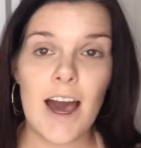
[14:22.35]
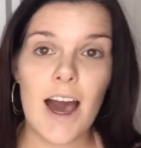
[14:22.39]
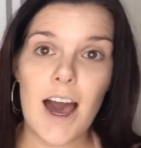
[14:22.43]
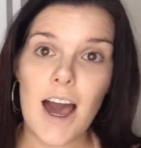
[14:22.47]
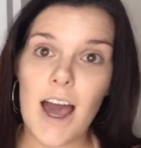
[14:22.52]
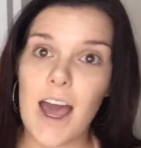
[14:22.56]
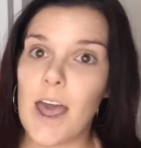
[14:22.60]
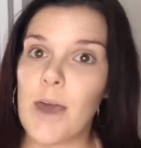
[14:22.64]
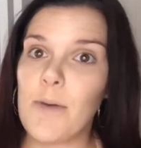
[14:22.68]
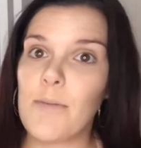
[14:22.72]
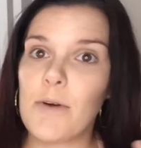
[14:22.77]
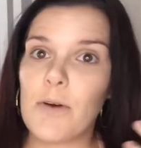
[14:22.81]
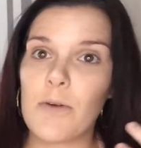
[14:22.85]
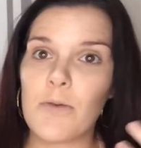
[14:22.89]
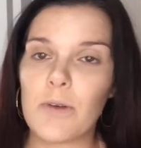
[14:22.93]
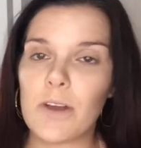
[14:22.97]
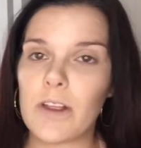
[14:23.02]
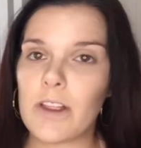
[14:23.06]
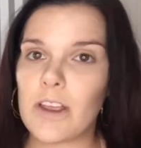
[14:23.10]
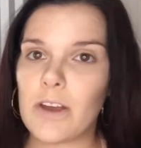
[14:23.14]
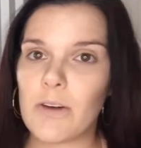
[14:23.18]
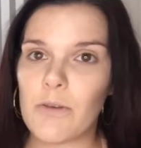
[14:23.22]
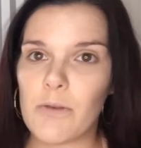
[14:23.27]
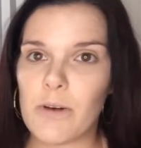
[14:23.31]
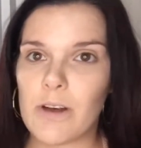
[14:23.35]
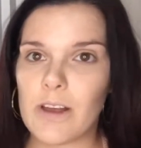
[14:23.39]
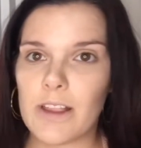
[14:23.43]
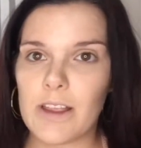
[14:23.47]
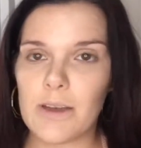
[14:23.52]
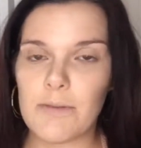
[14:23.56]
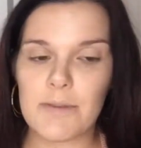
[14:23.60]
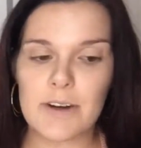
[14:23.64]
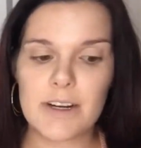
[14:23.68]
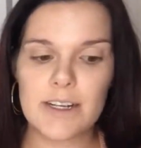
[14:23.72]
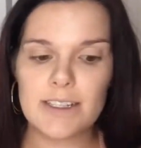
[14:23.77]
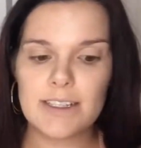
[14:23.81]
I am a really
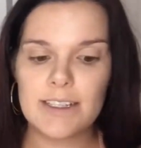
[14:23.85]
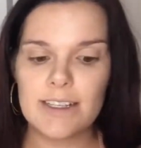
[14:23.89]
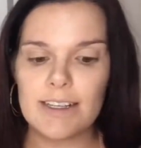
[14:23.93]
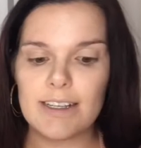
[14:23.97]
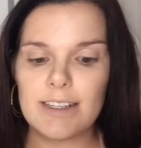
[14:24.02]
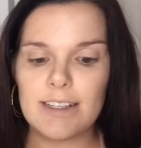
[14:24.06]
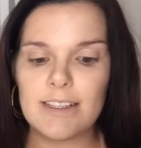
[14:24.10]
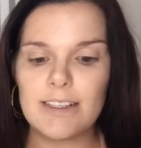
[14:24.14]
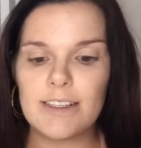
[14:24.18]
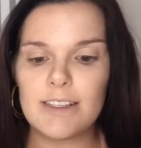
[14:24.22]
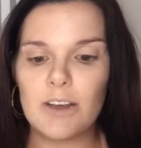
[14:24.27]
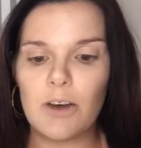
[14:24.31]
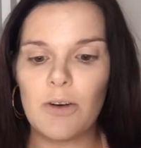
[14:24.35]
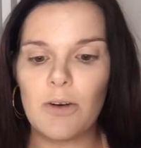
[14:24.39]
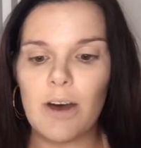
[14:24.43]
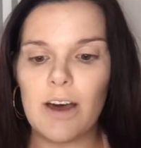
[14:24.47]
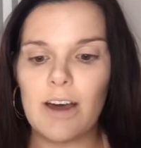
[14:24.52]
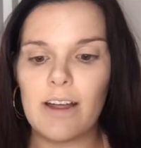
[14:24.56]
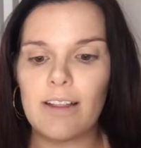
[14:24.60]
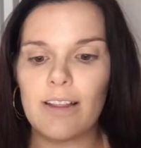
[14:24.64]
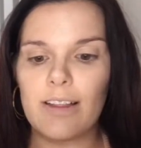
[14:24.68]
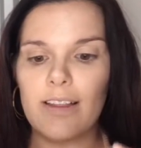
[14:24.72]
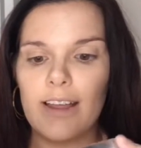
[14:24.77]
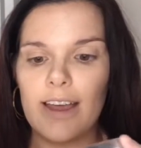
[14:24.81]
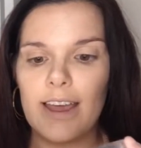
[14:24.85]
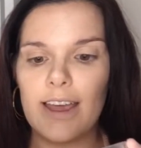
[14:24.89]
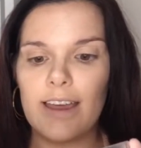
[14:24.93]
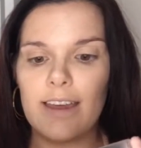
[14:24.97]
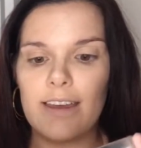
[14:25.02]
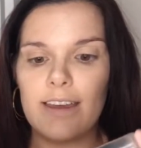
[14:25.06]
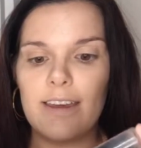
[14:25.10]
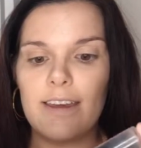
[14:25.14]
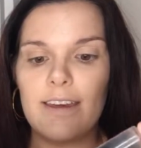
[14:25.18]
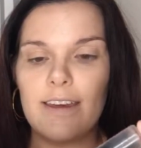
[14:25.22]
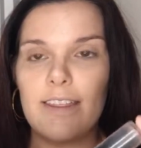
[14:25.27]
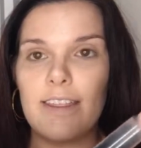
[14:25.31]
oily person, so I
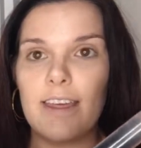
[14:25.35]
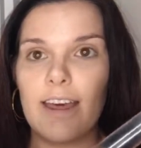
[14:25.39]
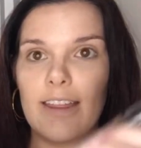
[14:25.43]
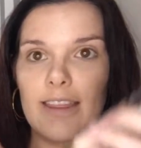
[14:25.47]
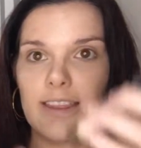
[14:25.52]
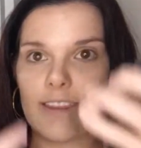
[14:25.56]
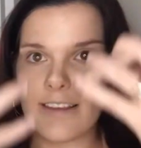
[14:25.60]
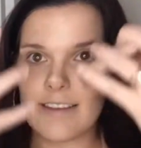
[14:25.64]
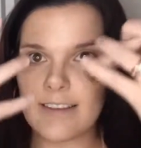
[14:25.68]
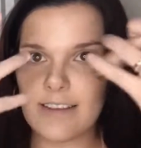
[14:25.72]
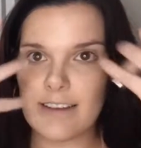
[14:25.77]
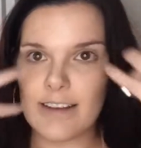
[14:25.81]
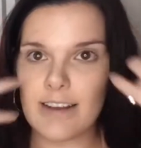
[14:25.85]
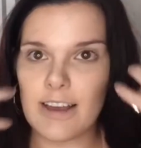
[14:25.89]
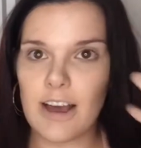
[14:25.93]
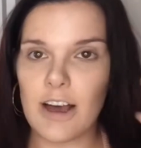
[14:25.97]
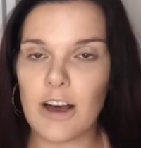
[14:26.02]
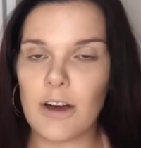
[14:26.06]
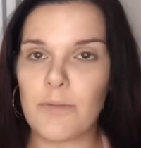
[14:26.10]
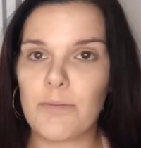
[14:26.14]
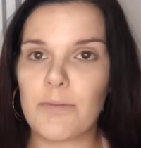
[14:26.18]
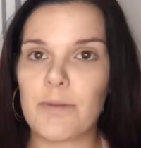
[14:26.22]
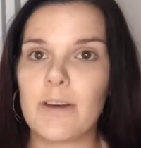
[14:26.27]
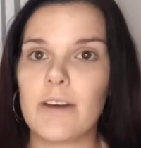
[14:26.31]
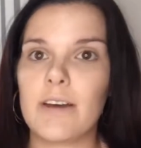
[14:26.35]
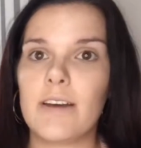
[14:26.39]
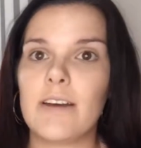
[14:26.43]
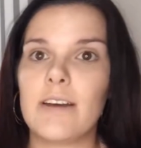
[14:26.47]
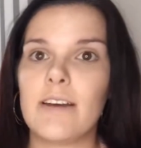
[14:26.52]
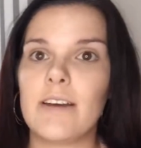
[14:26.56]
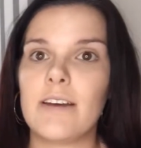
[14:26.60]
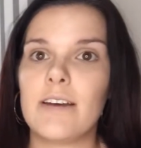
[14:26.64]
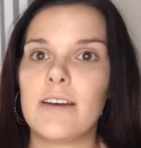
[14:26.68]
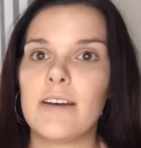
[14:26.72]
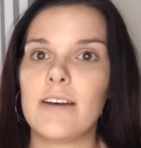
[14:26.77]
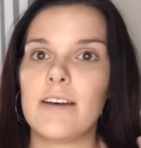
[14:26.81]
like that this can help
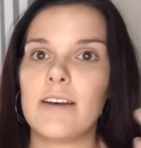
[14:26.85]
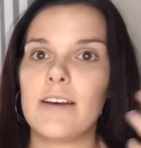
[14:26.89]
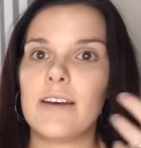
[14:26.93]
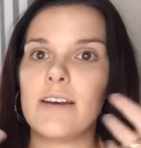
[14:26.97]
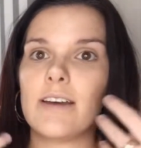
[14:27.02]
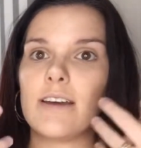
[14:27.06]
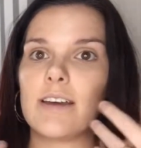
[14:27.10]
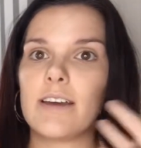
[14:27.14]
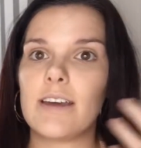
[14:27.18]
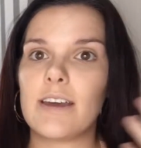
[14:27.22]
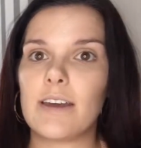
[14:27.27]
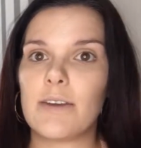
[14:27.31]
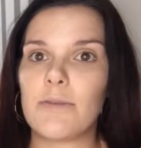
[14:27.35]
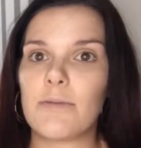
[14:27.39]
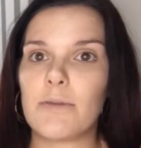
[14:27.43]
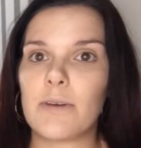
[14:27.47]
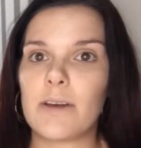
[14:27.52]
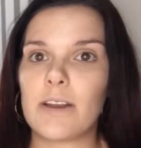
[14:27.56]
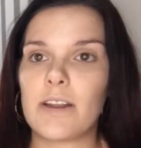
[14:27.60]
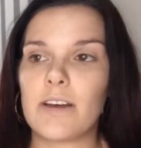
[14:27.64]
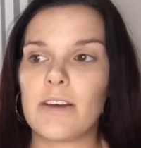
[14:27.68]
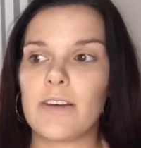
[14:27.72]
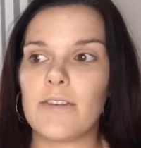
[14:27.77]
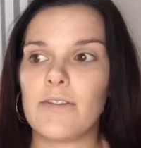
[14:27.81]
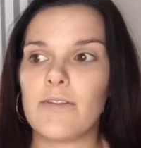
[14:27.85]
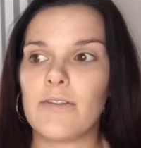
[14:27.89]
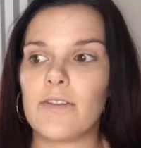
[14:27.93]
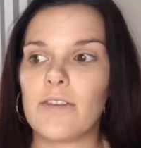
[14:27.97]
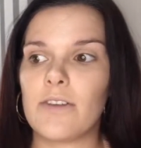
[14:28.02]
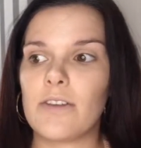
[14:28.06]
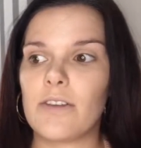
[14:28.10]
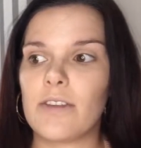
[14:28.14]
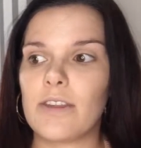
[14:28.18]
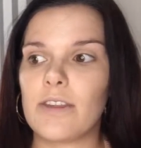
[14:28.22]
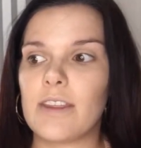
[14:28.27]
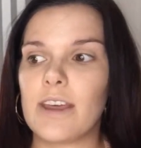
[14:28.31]
get rid of
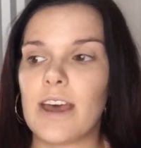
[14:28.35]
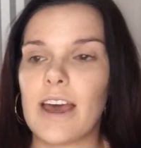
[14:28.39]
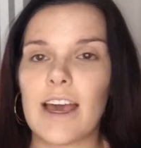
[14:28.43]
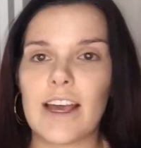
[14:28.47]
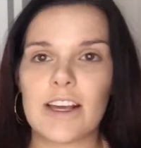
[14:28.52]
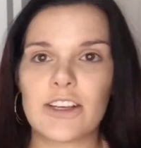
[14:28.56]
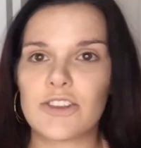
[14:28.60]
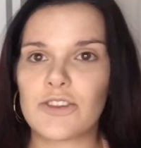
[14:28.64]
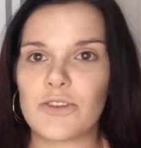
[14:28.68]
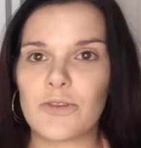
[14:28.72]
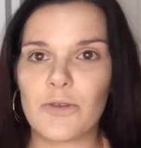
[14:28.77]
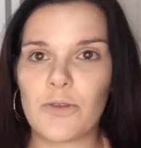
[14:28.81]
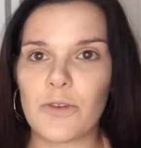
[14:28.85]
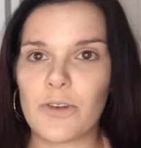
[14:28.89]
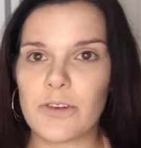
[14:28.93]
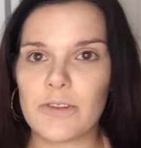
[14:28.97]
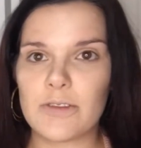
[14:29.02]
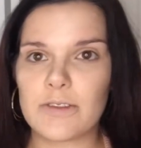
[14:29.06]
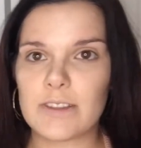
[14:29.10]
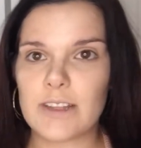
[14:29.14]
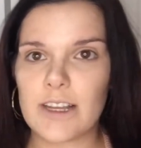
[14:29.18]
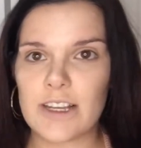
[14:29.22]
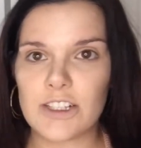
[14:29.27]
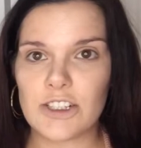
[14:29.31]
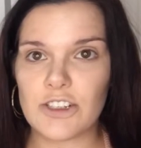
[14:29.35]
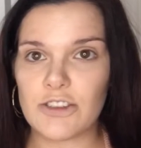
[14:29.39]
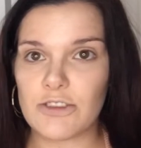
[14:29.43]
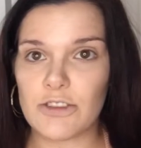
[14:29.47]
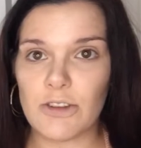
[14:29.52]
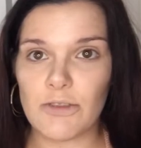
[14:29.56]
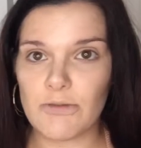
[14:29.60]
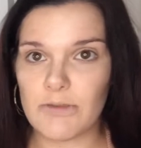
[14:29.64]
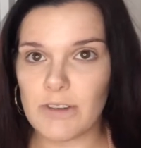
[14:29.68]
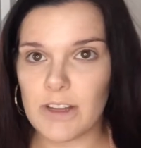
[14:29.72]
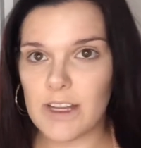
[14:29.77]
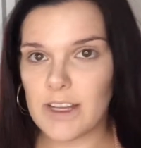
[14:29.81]
the extra oils that you
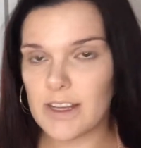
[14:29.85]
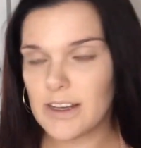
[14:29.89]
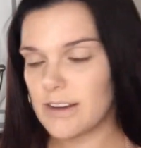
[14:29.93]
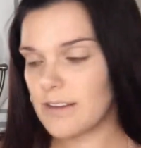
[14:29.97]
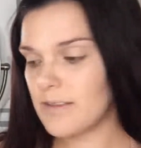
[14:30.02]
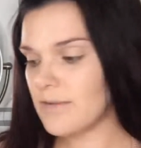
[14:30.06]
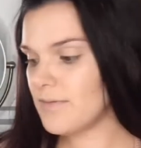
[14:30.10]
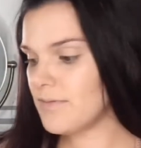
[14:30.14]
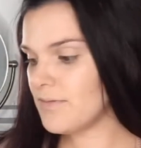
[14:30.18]
don't need.